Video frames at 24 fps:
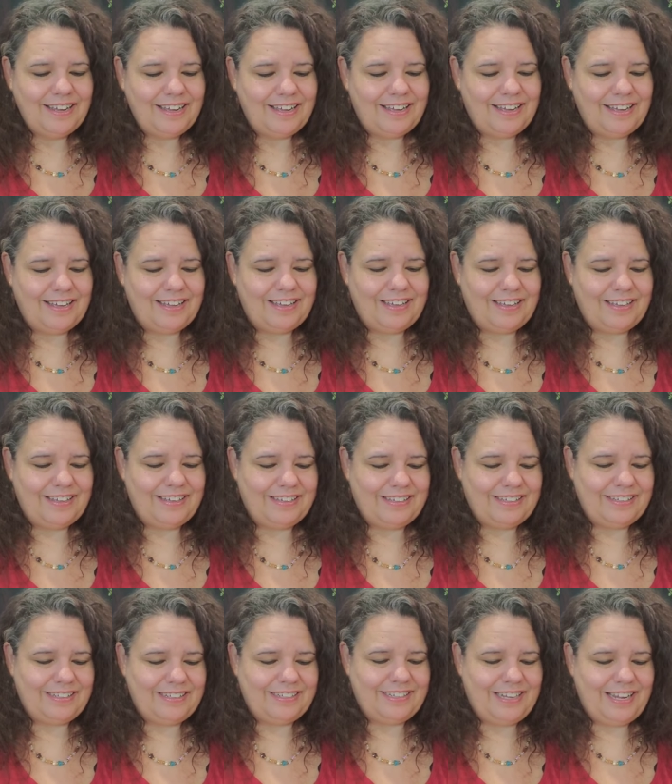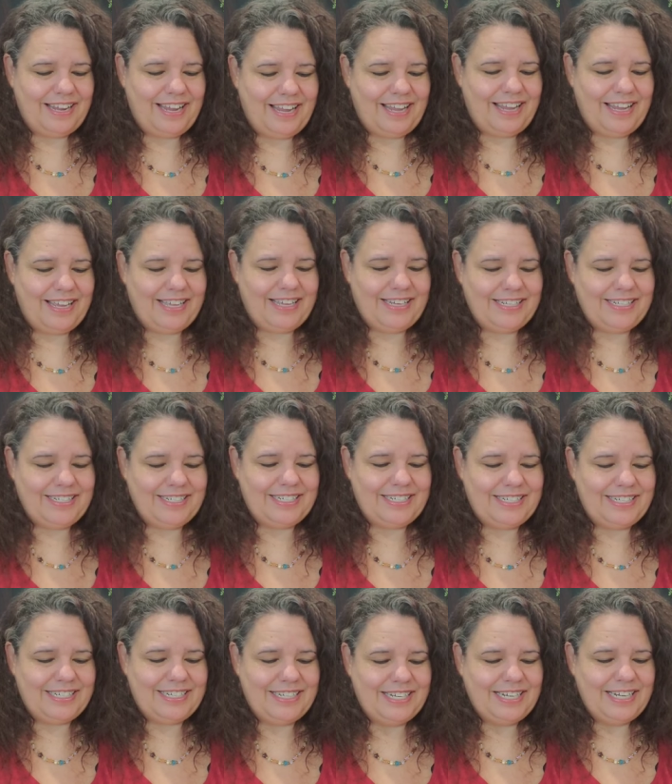And
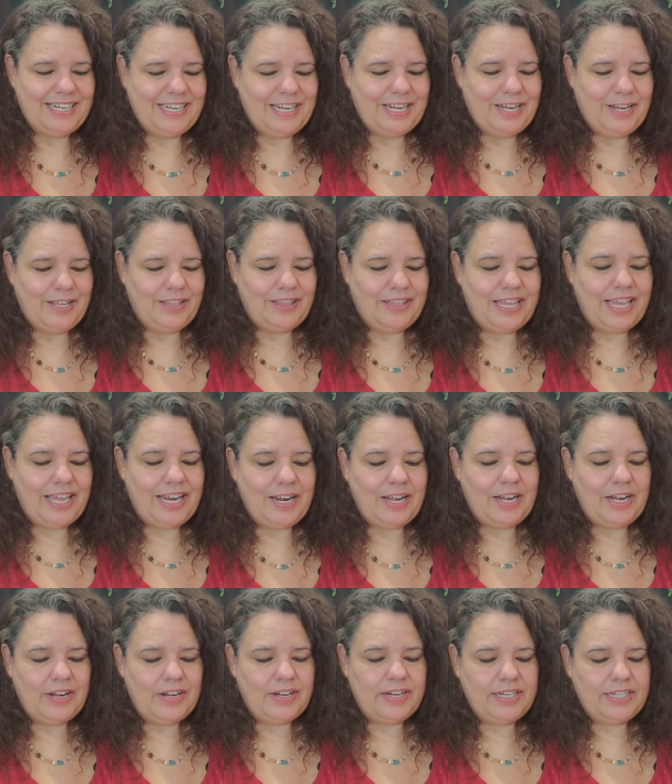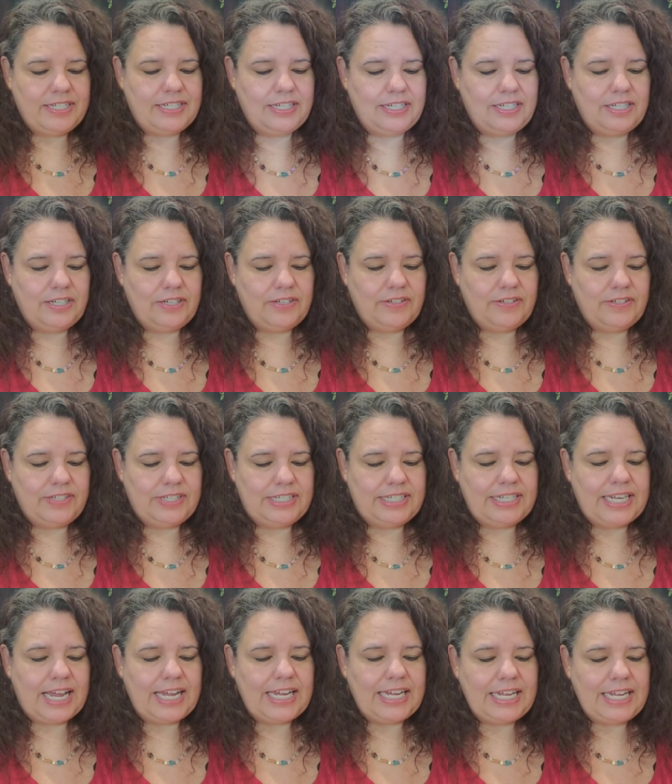then I'm going to do
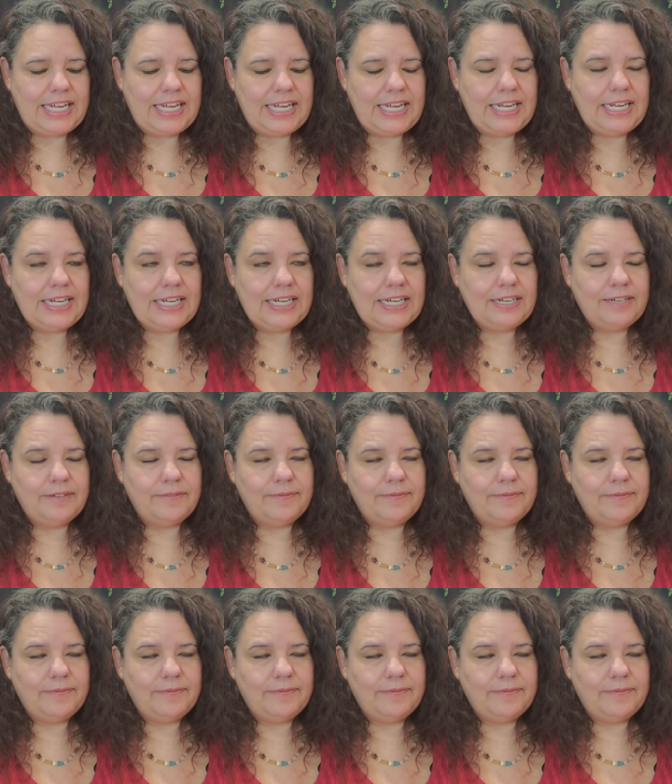Snuggie.